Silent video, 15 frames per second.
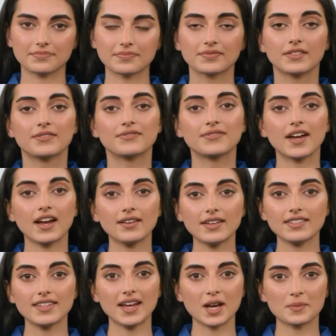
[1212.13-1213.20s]
The final
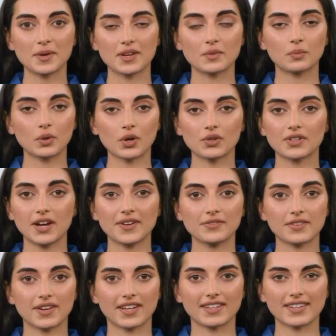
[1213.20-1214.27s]
topic we'll
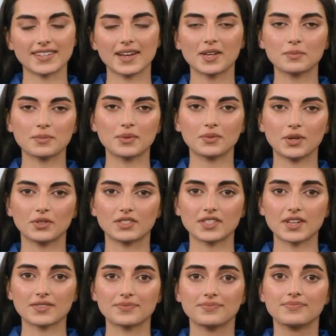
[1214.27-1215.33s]
cover is
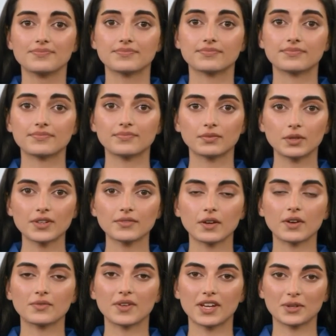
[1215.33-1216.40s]
self-promotion. We've
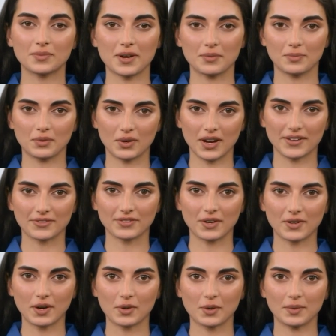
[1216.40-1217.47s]
already been pretty
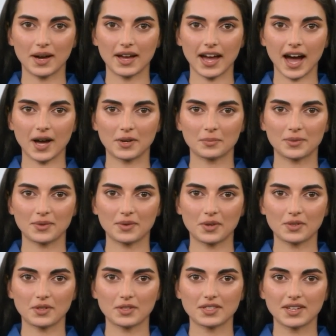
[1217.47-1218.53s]
thorough about how to
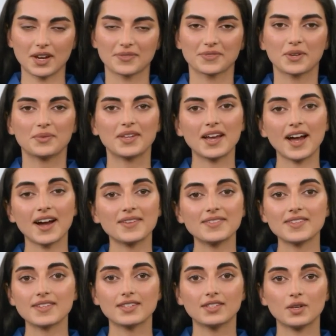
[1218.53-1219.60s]
promote yourself on the app,
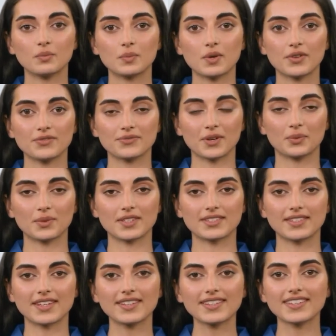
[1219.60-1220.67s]
so we'll focus
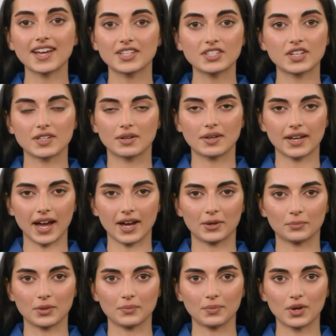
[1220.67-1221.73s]
this section on how to
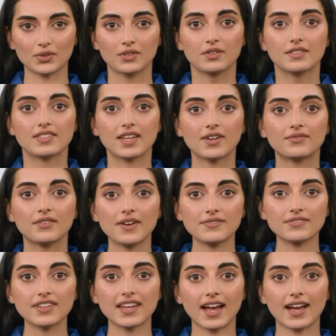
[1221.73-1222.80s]
promote yourself off
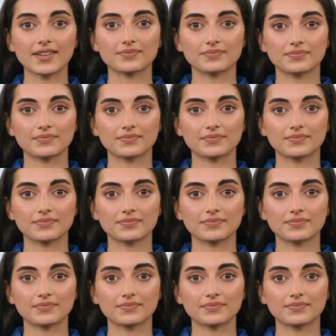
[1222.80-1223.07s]
the app.